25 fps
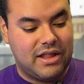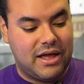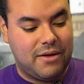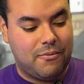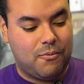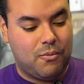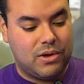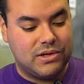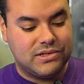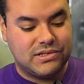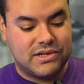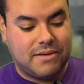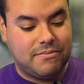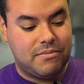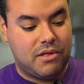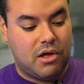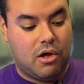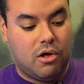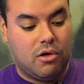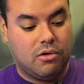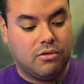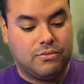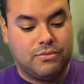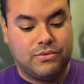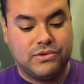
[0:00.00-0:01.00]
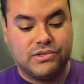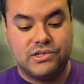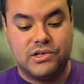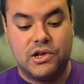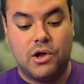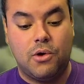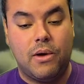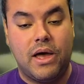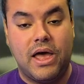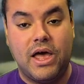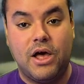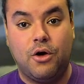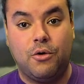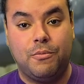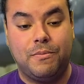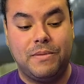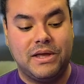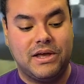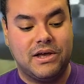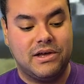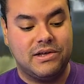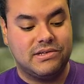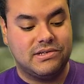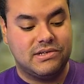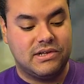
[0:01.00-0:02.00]
like one time the Hulk was no help
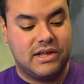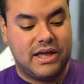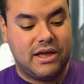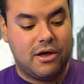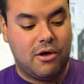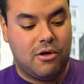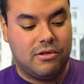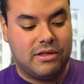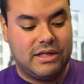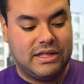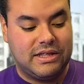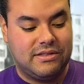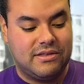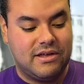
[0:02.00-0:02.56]
because like all he